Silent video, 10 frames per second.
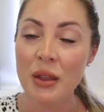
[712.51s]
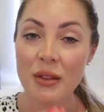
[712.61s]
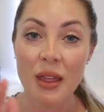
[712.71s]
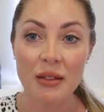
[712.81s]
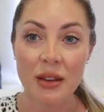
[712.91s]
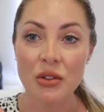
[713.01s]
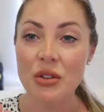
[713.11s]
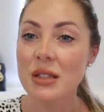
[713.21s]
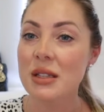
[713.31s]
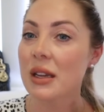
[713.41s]
So that's
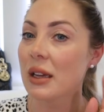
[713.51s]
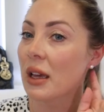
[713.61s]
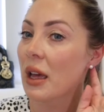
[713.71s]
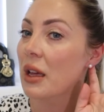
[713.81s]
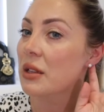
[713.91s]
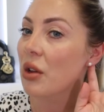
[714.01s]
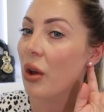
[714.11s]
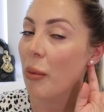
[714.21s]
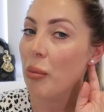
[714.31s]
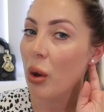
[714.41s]
interesting. So
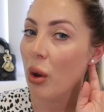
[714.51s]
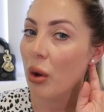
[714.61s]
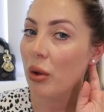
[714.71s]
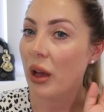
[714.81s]
a pearl,